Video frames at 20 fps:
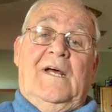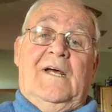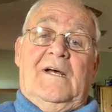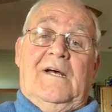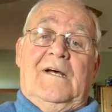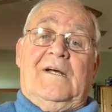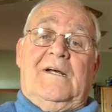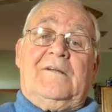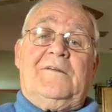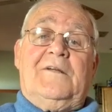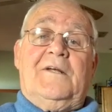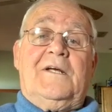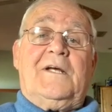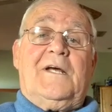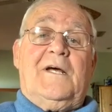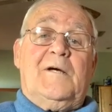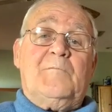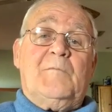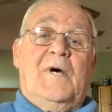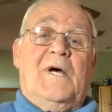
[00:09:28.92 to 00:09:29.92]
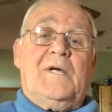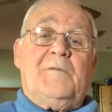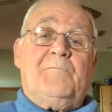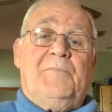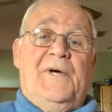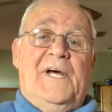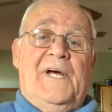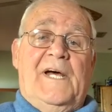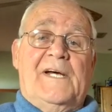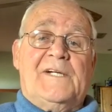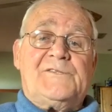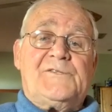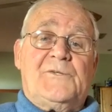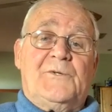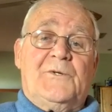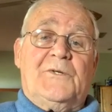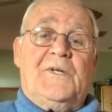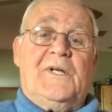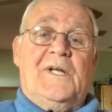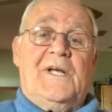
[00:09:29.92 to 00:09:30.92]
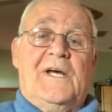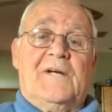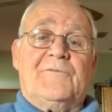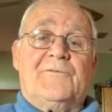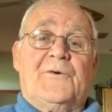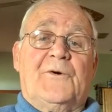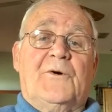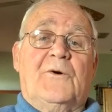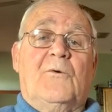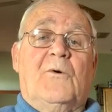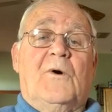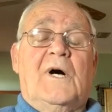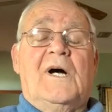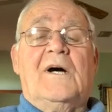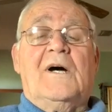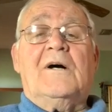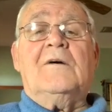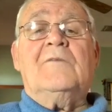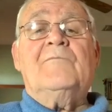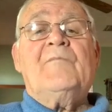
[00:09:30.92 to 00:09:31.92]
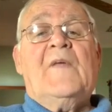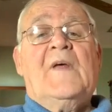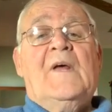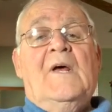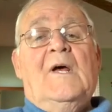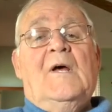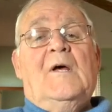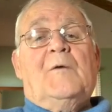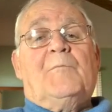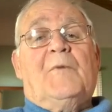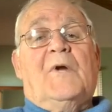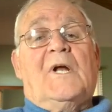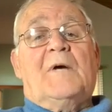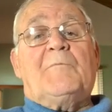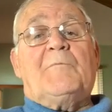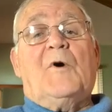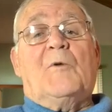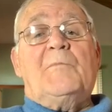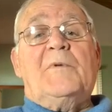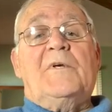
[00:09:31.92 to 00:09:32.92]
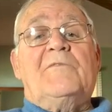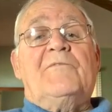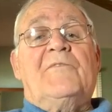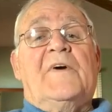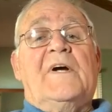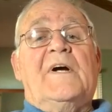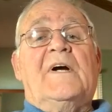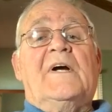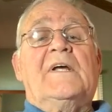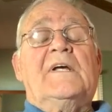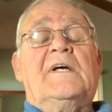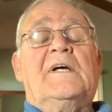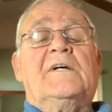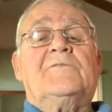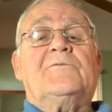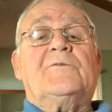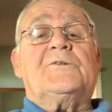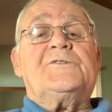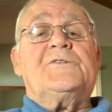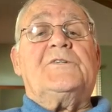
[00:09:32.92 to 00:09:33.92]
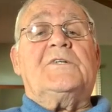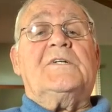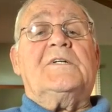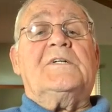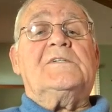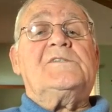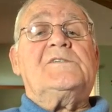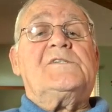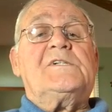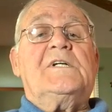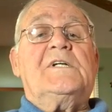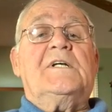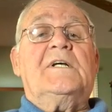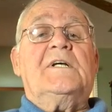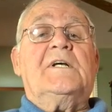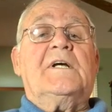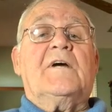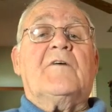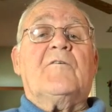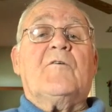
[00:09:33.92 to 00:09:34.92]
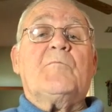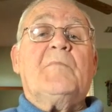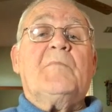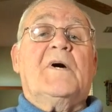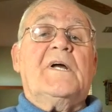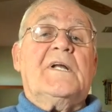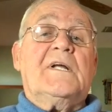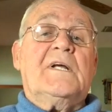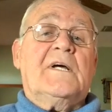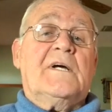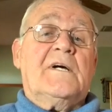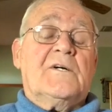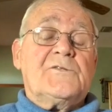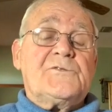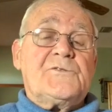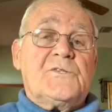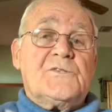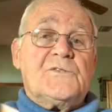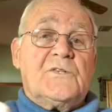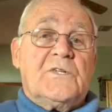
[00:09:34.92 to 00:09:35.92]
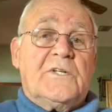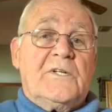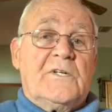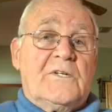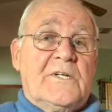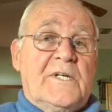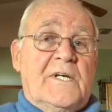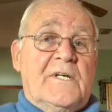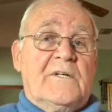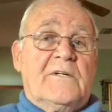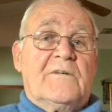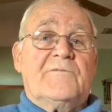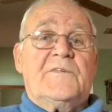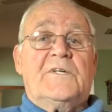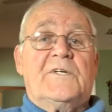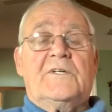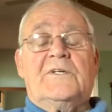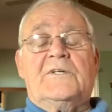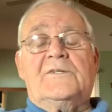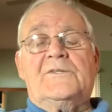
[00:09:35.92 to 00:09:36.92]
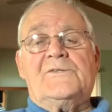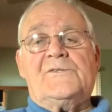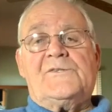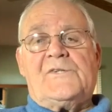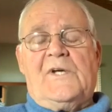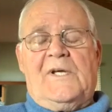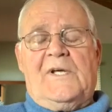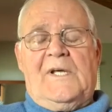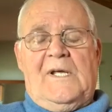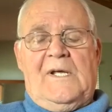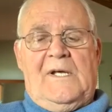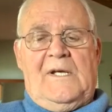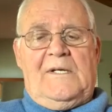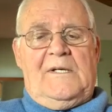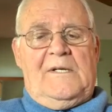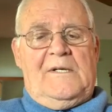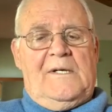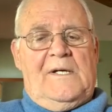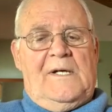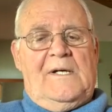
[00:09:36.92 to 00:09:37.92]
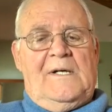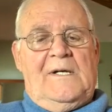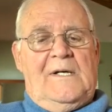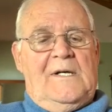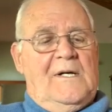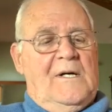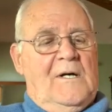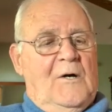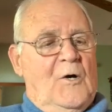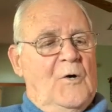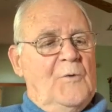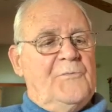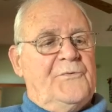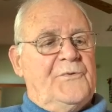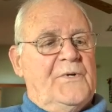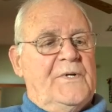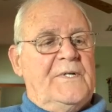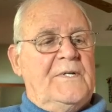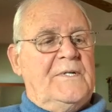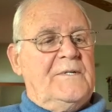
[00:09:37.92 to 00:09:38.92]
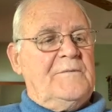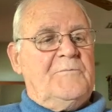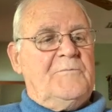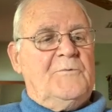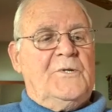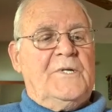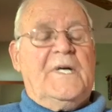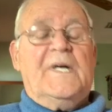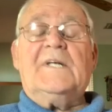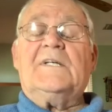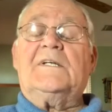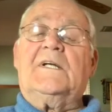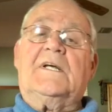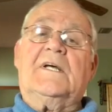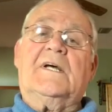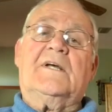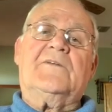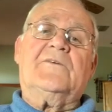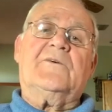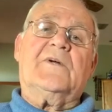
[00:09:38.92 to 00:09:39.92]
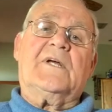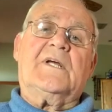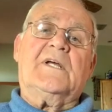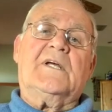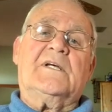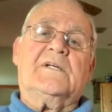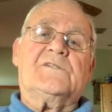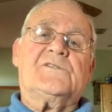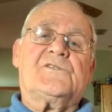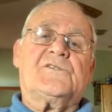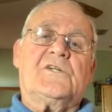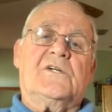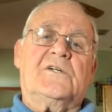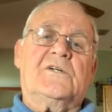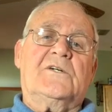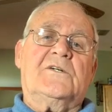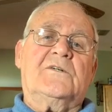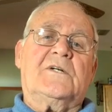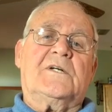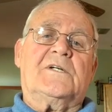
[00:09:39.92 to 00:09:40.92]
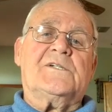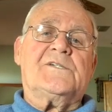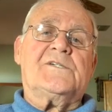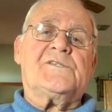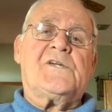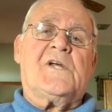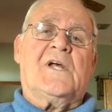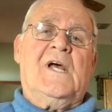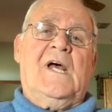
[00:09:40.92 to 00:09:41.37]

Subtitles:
I think I might pass on that for a while. But I'm going to be very interested in seeing everybody else's little interviews, and hopefully we'll get together again soon, because